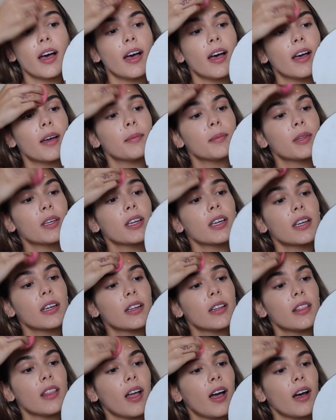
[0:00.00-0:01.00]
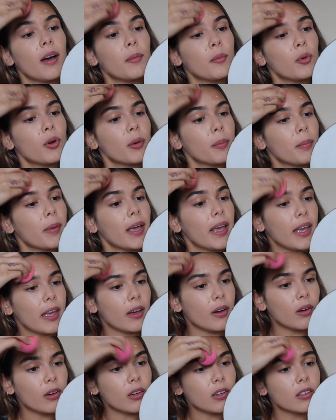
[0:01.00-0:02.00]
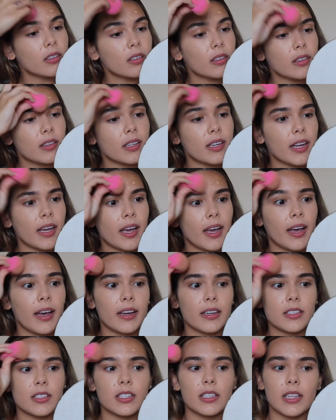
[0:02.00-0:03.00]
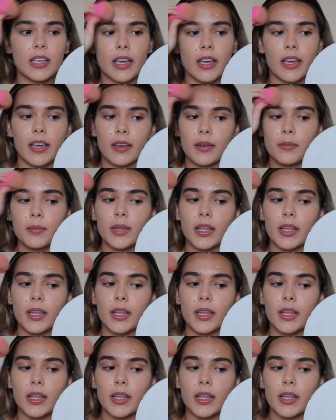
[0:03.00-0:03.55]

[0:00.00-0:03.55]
I'm looking a lot more pale than I actually am.